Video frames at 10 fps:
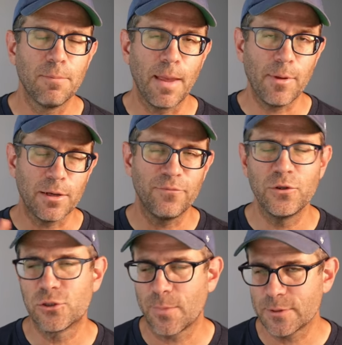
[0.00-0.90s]
Maybe in a
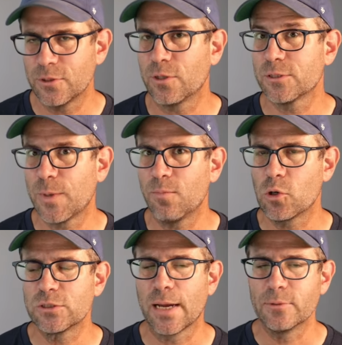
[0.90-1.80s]
future episode, I'll spend
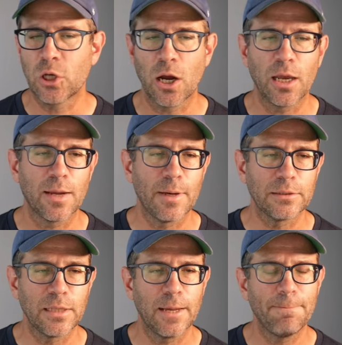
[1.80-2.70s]
more time talking
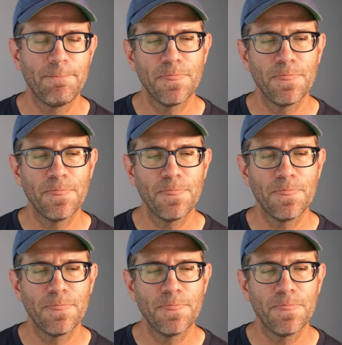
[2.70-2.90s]
about that.